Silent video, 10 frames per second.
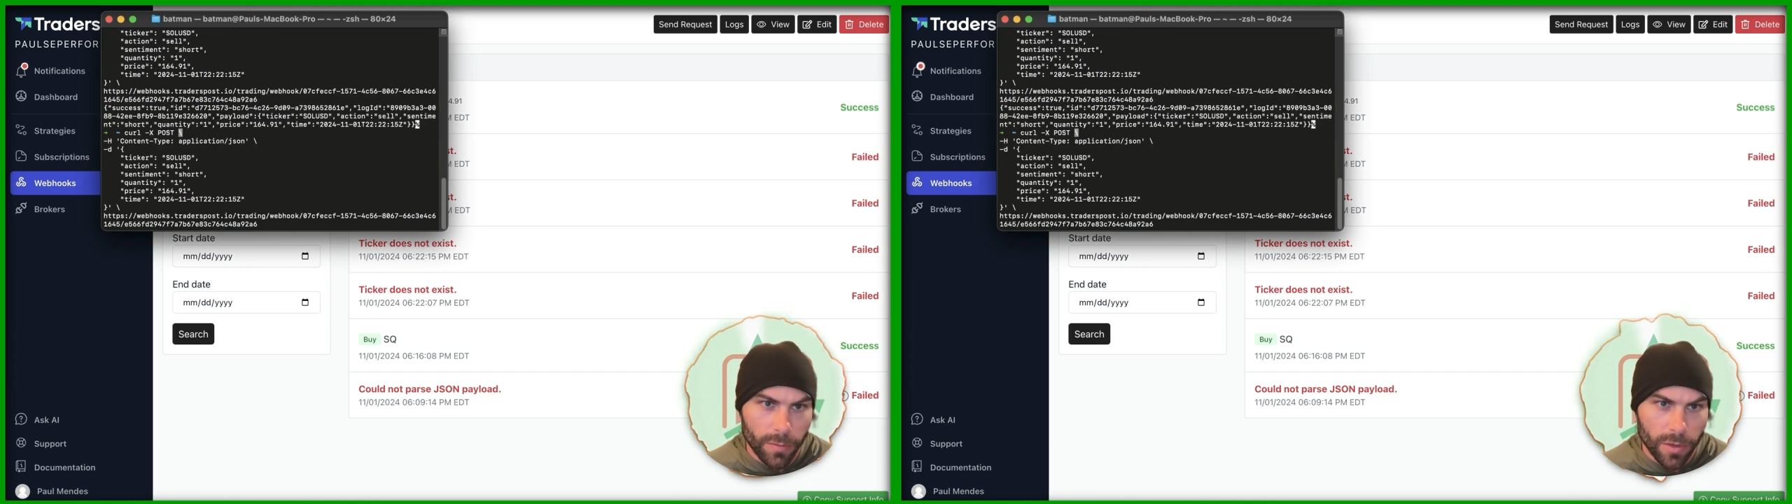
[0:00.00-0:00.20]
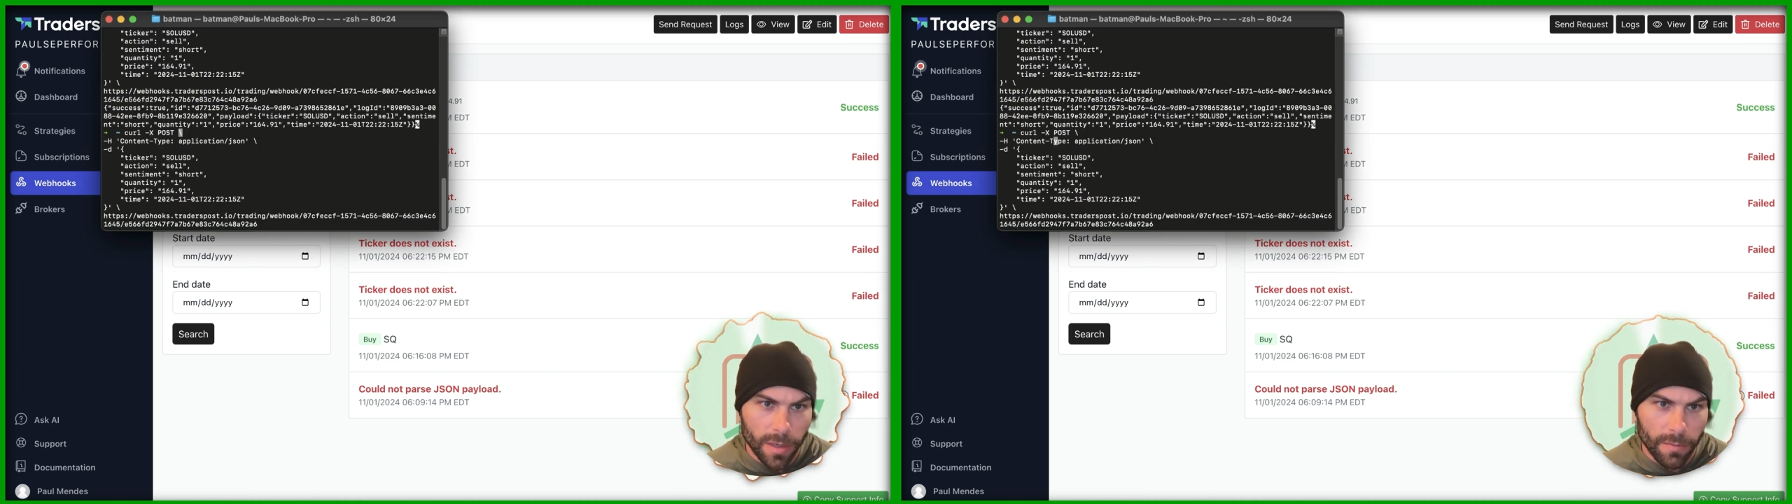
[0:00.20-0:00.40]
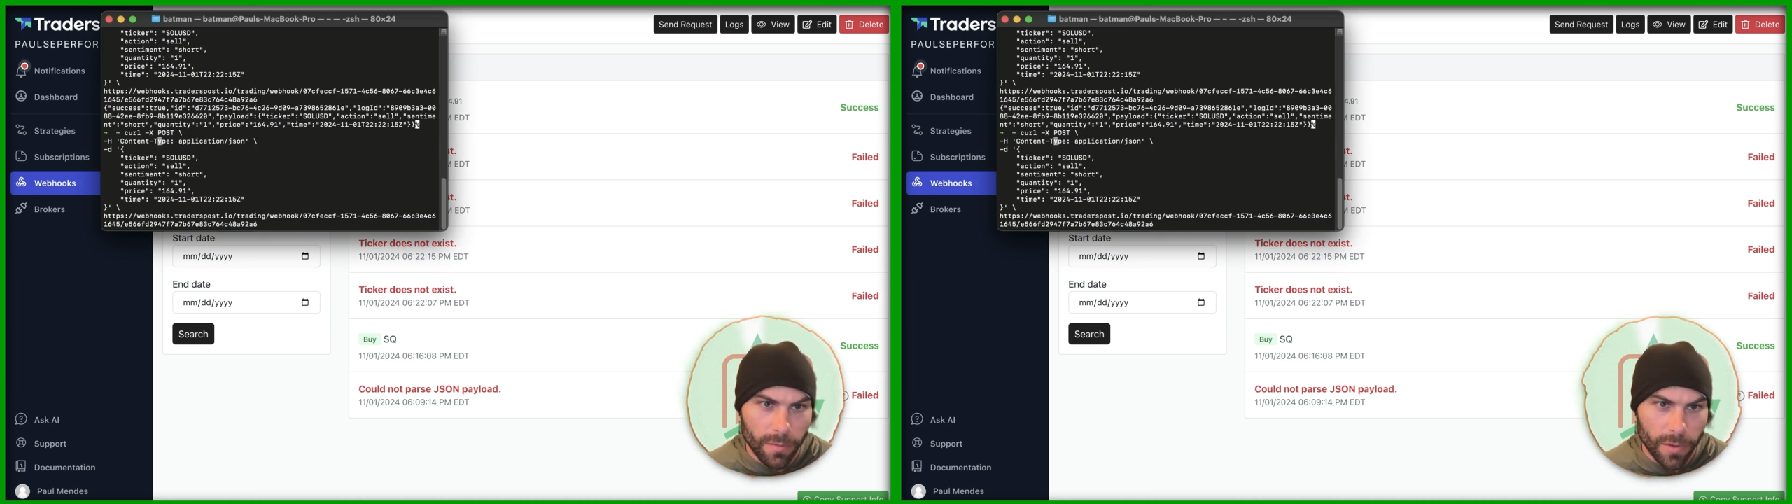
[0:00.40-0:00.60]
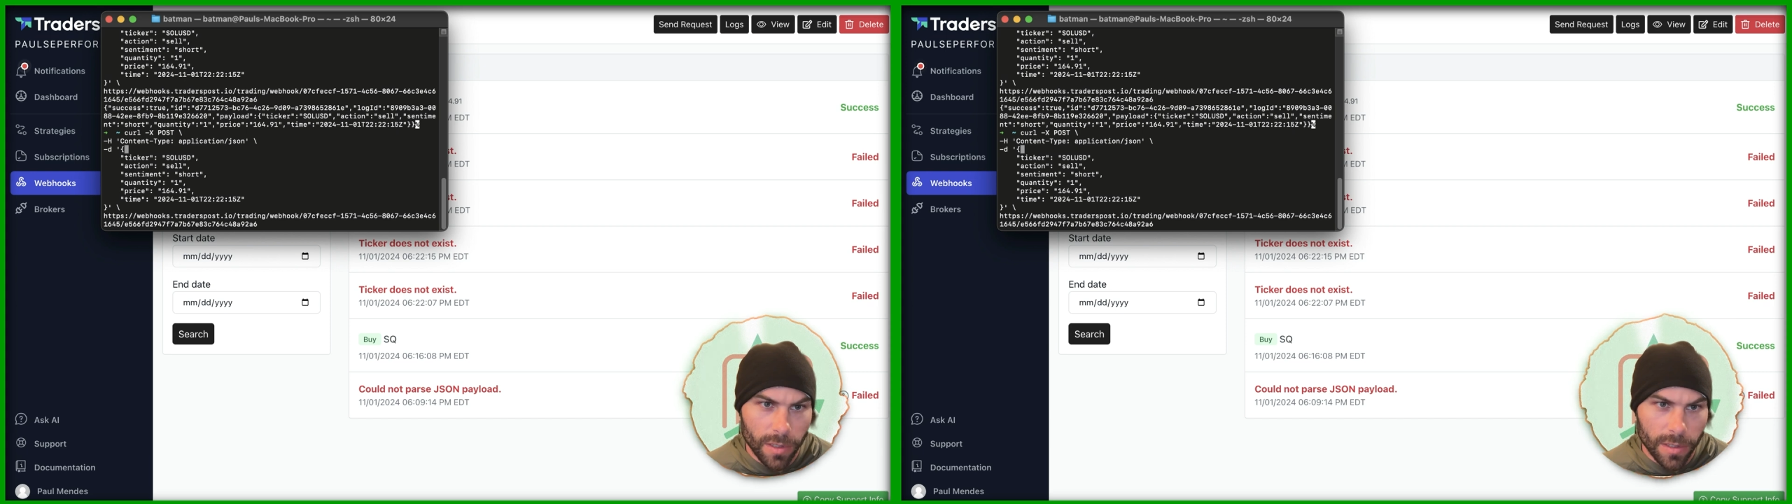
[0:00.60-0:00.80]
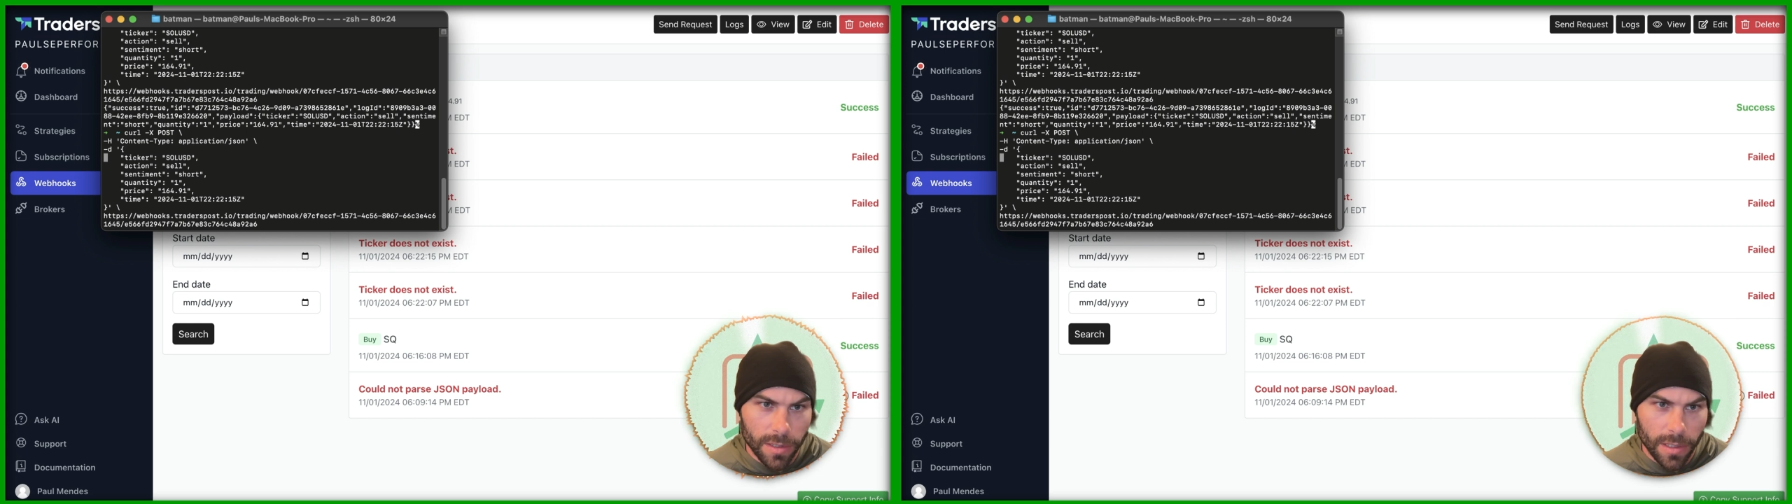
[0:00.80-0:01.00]
problem
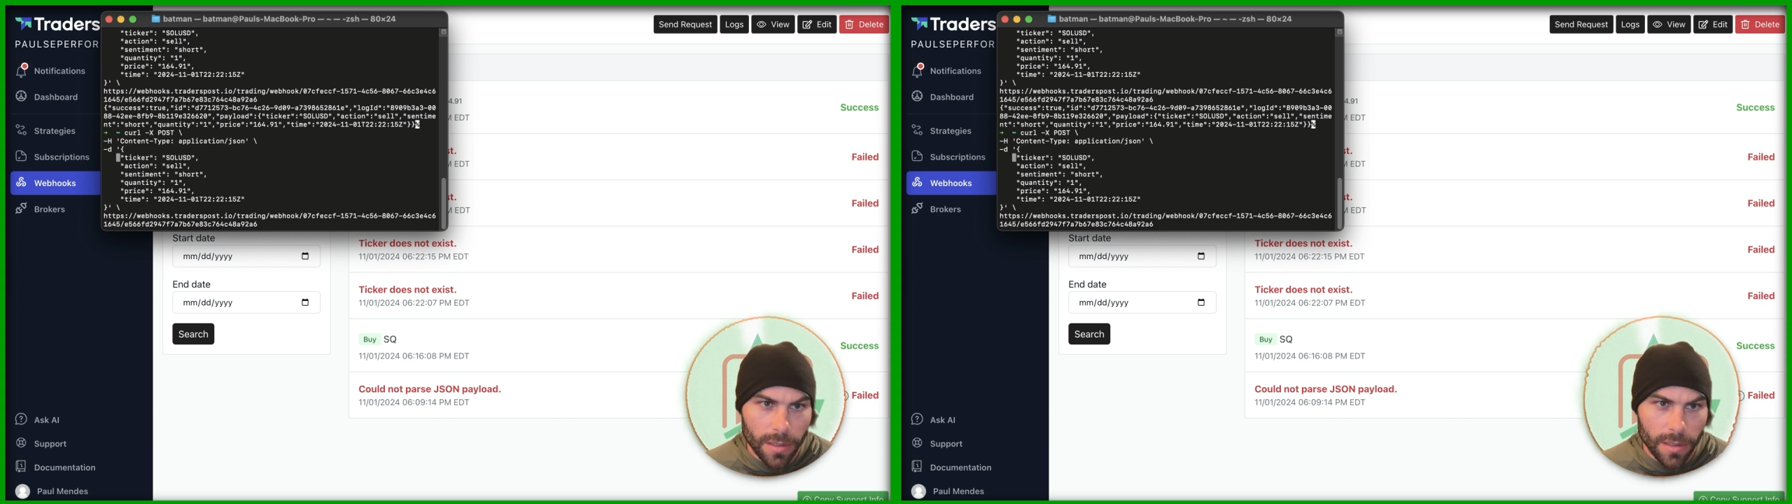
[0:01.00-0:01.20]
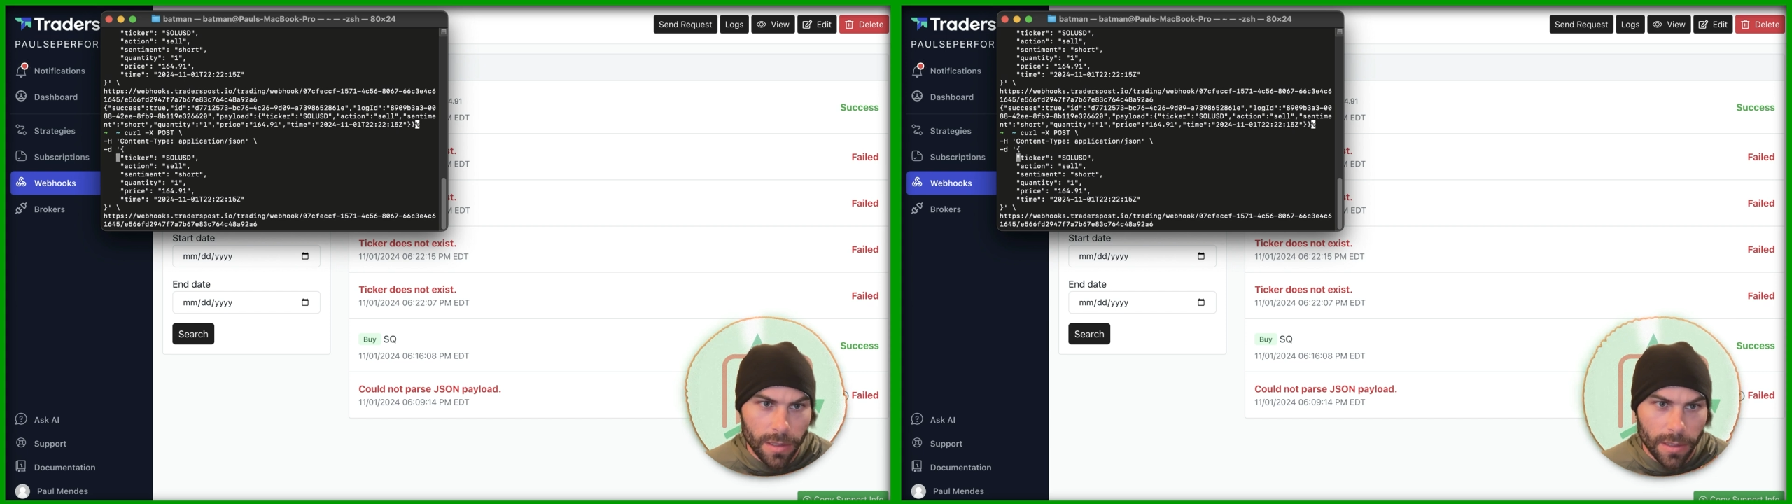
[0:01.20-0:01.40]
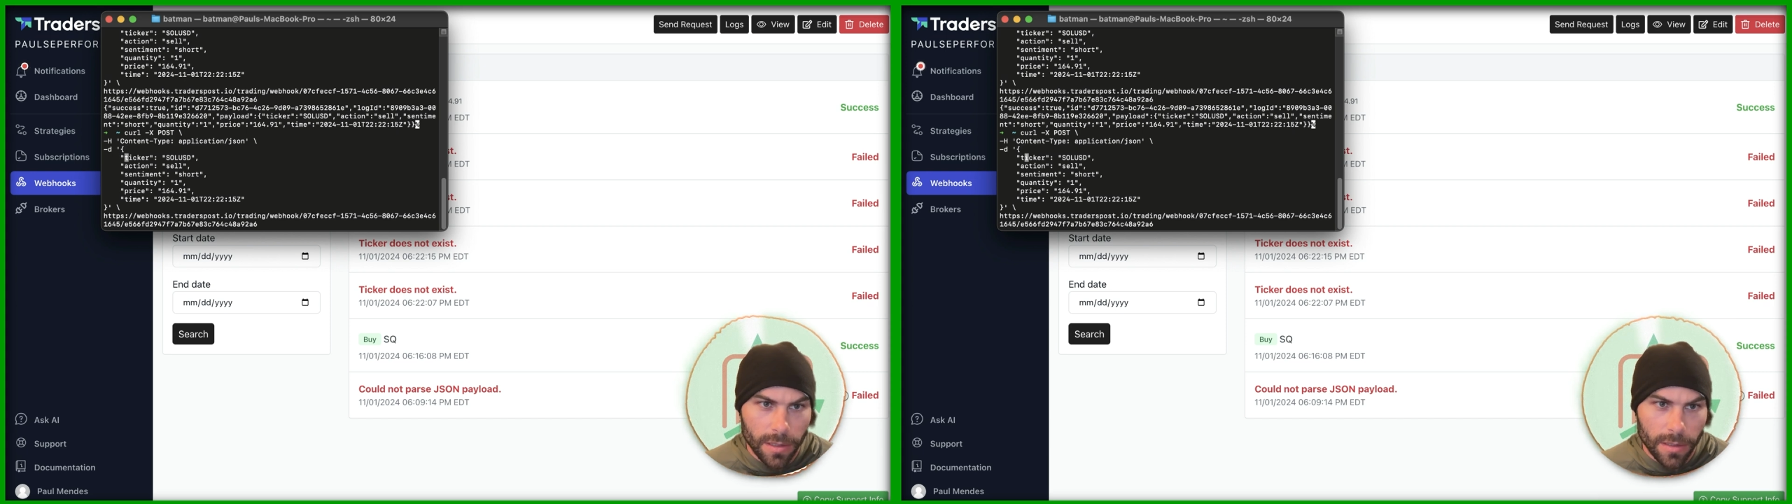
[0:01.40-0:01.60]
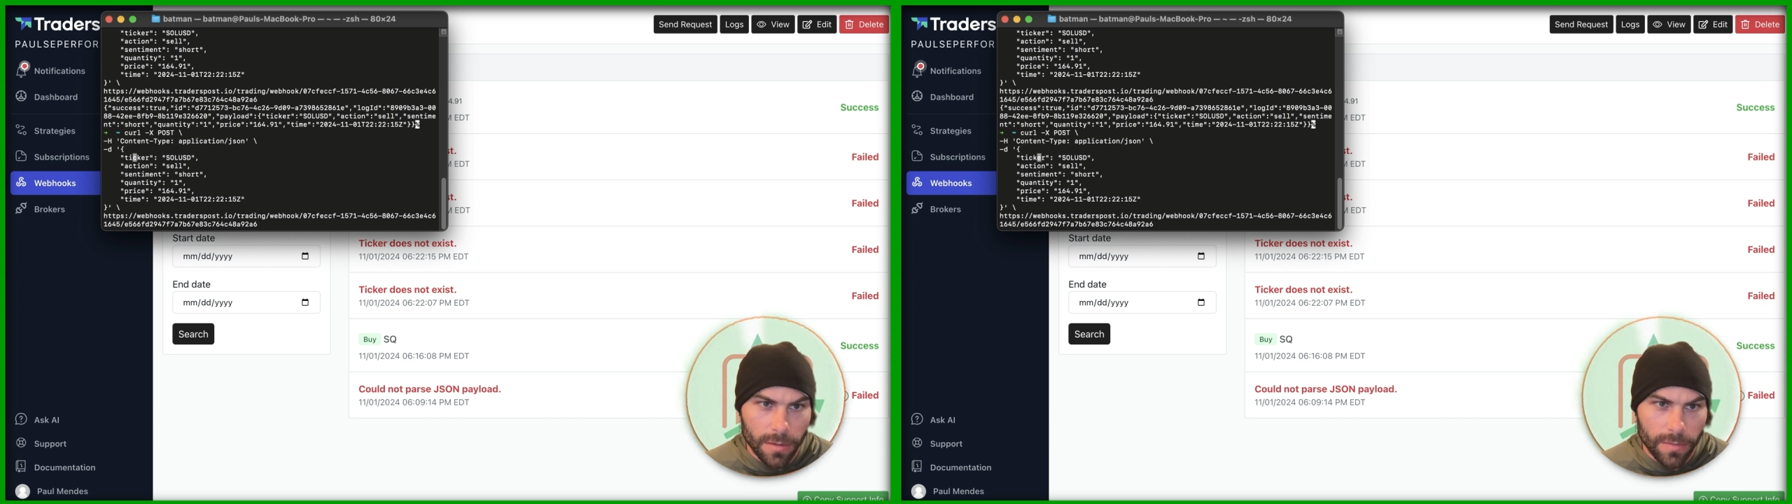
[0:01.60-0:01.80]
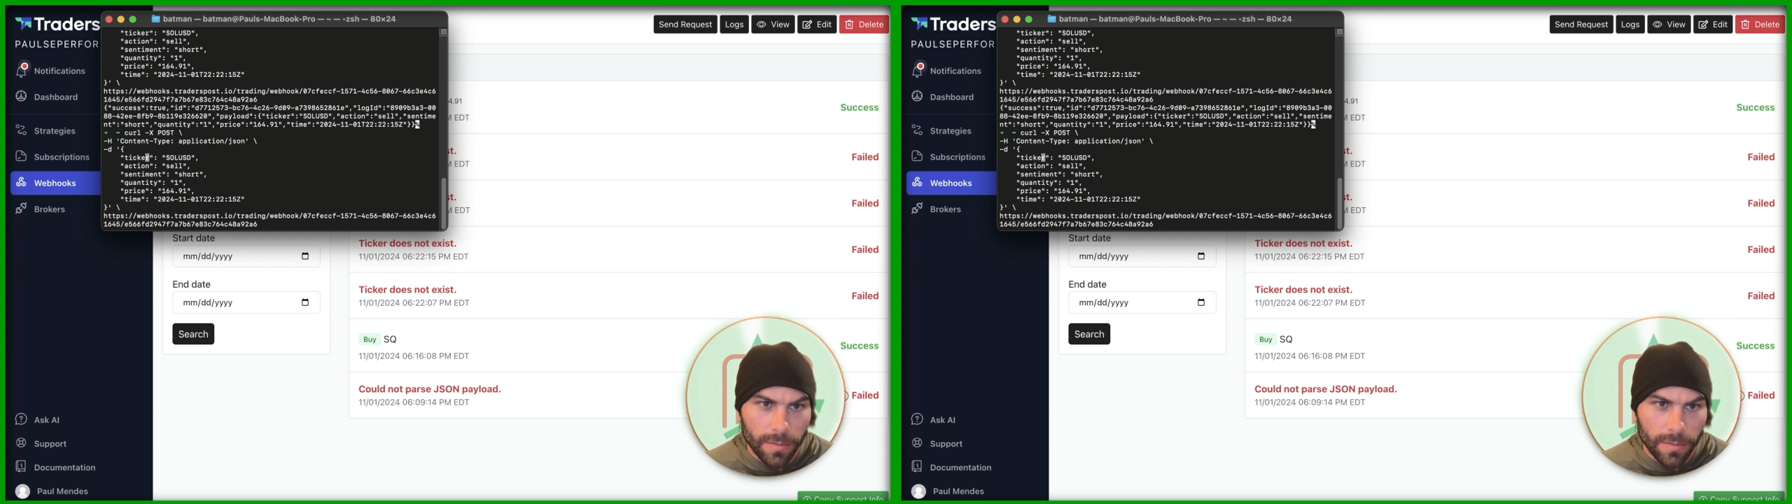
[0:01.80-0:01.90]
was the